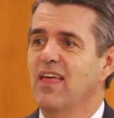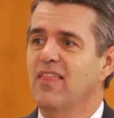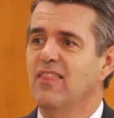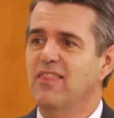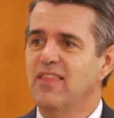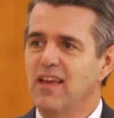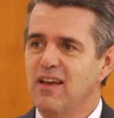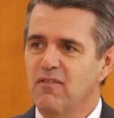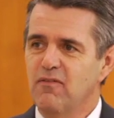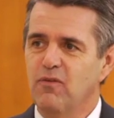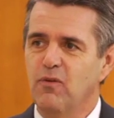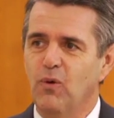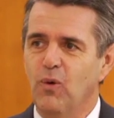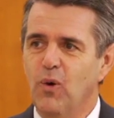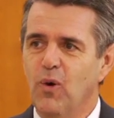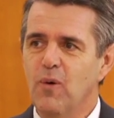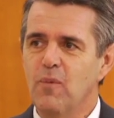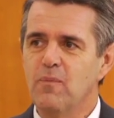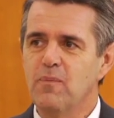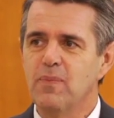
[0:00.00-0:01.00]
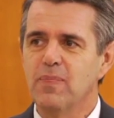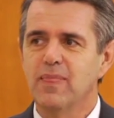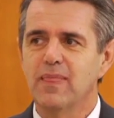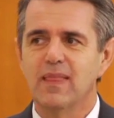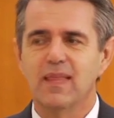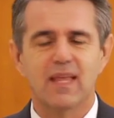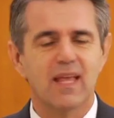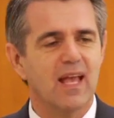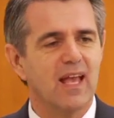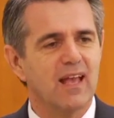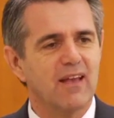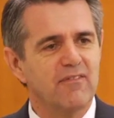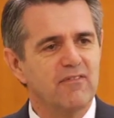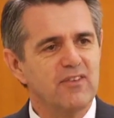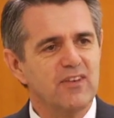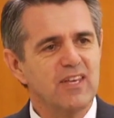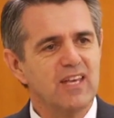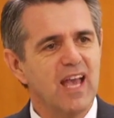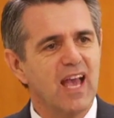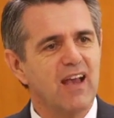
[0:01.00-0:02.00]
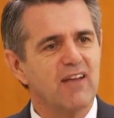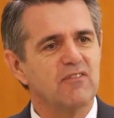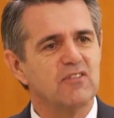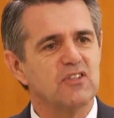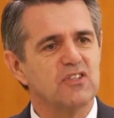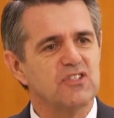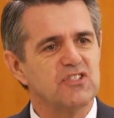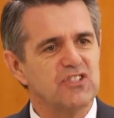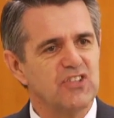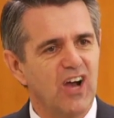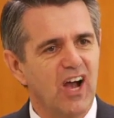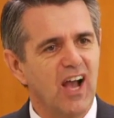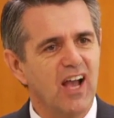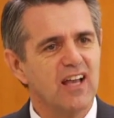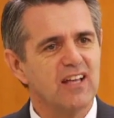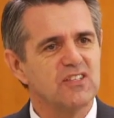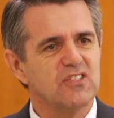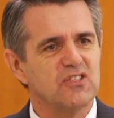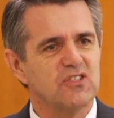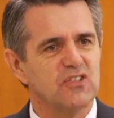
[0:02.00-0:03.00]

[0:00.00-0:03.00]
therefore, if ye have desires